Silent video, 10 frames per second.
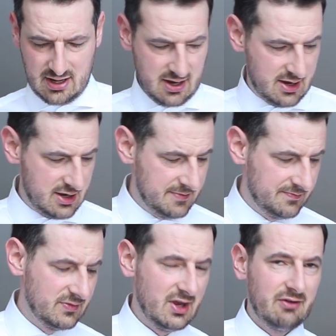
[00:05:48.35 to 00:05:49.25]

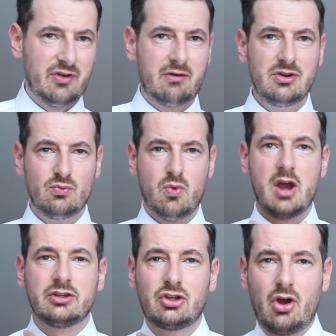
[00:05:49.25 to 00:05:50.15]
a very
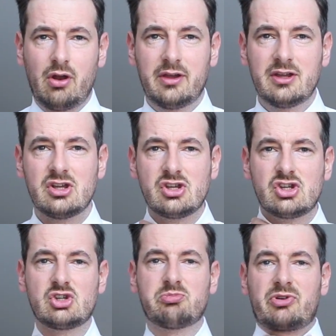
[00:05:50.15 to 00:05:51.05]
white collar,
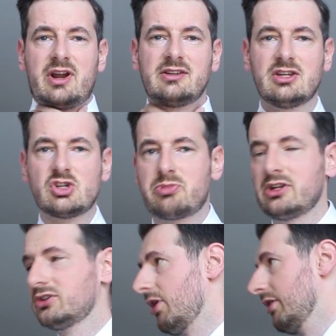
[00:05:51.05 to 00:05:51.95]

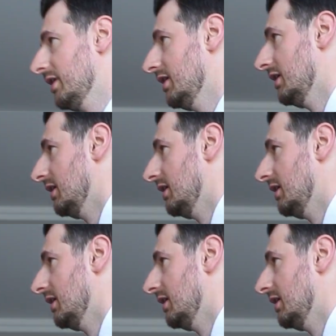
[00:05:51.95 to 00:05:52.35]
spread collar.